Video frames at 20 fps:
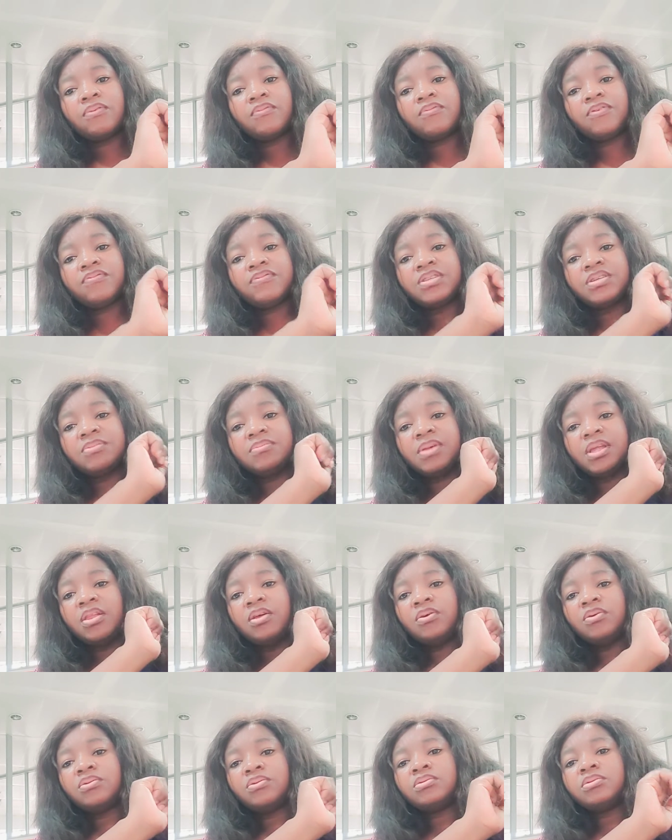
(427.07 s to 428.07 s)
fifty
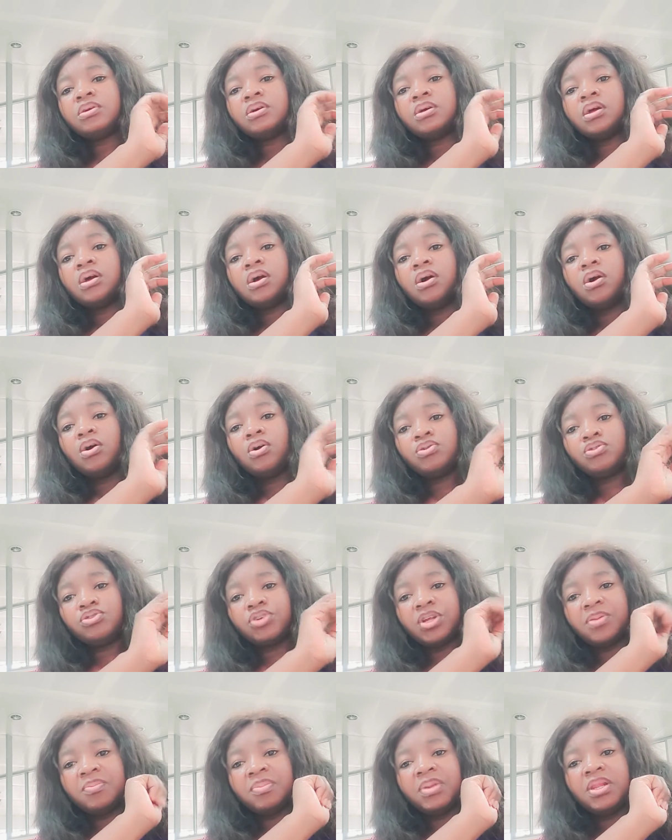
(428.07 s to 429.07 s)
million, one
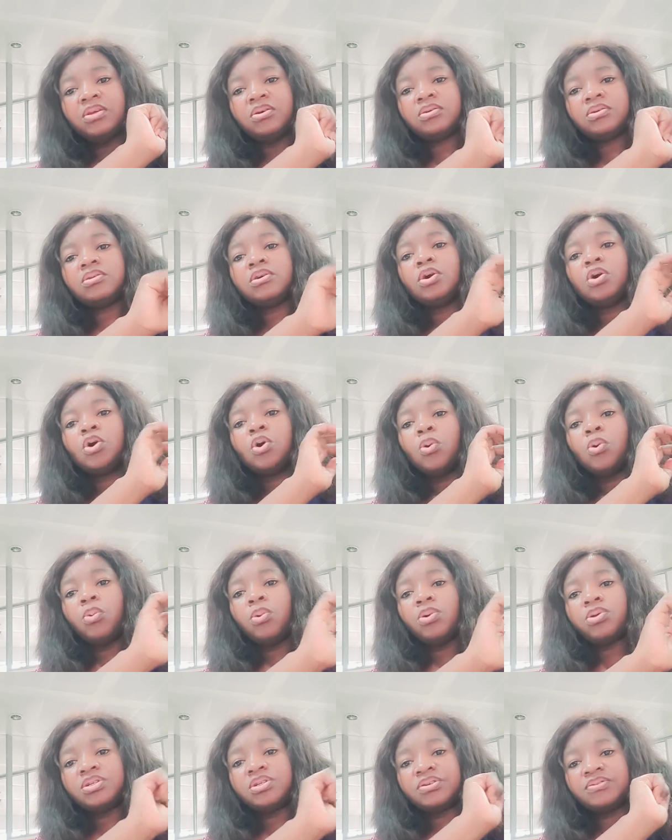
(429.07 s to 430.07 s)
hundred million,
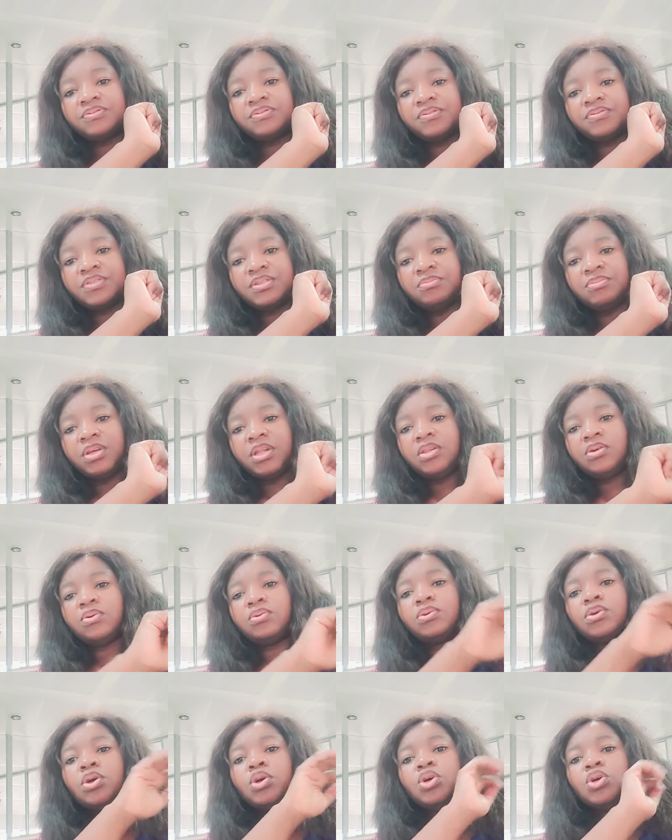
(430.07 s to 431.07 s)
one hundred fifty million,